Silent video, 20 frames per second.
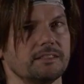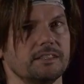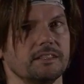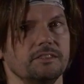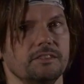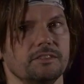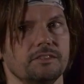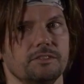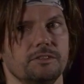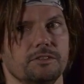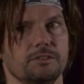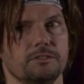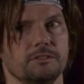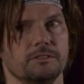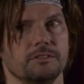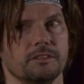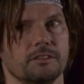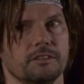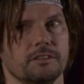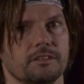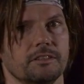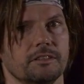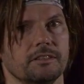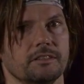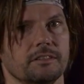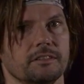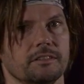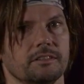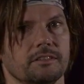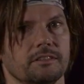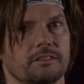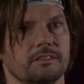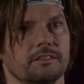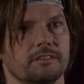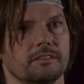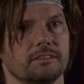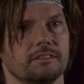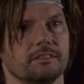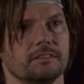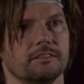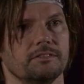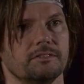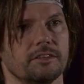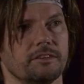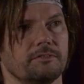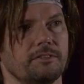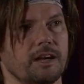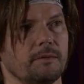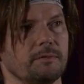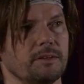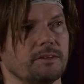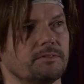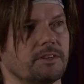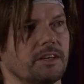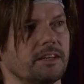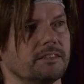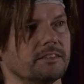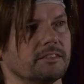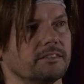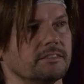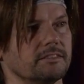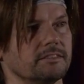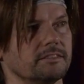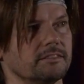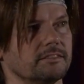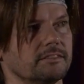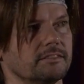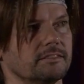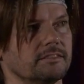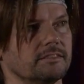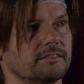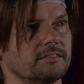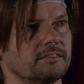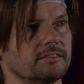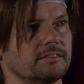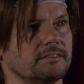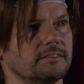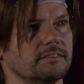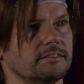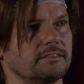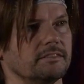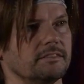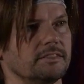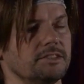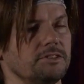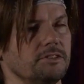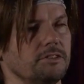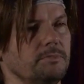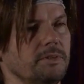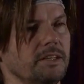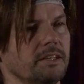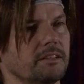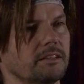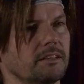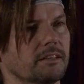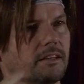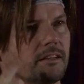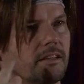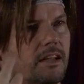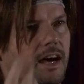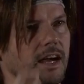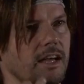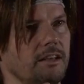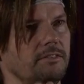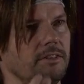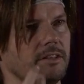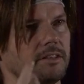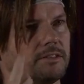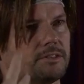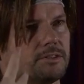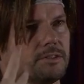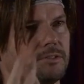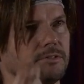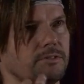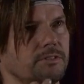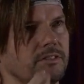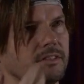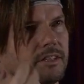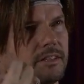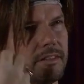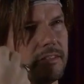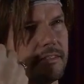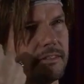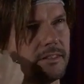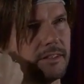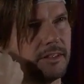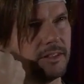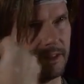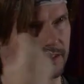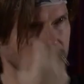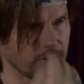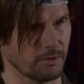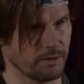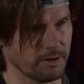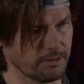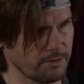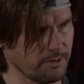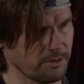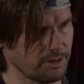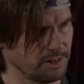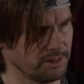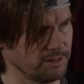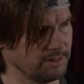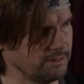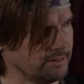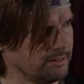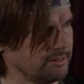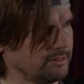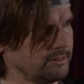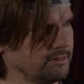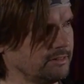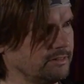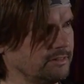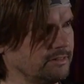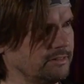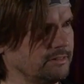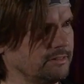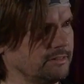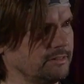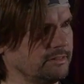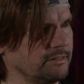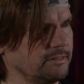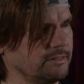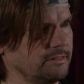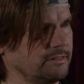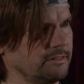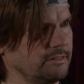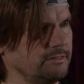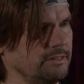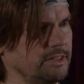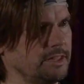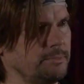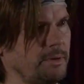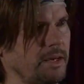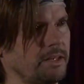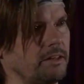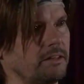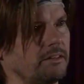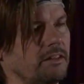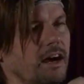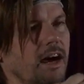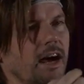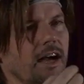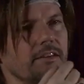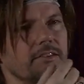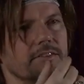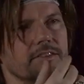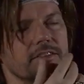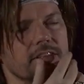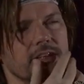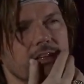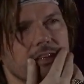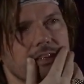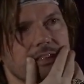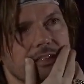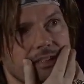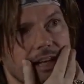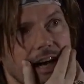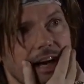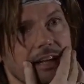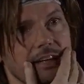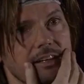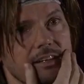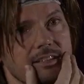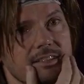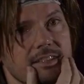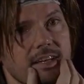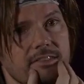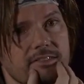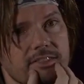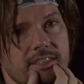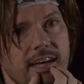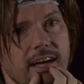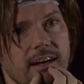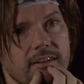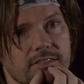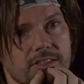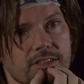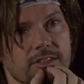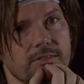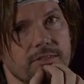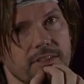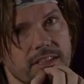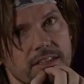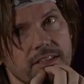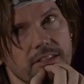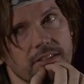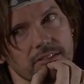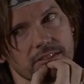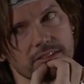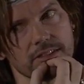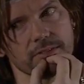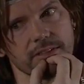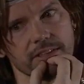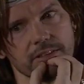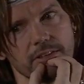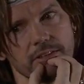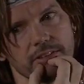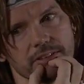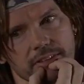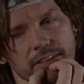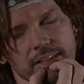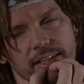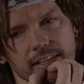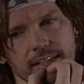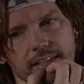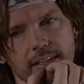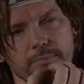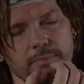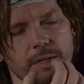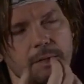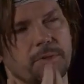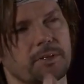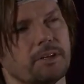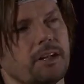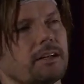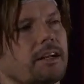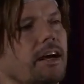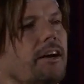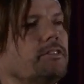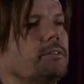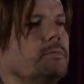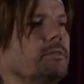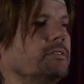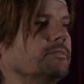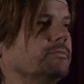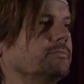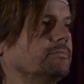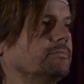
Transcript: thing you can do for your family and friends. It's you being alive and truthful and going forward. We spend our lives dialing ourselves down so people are not comfortable.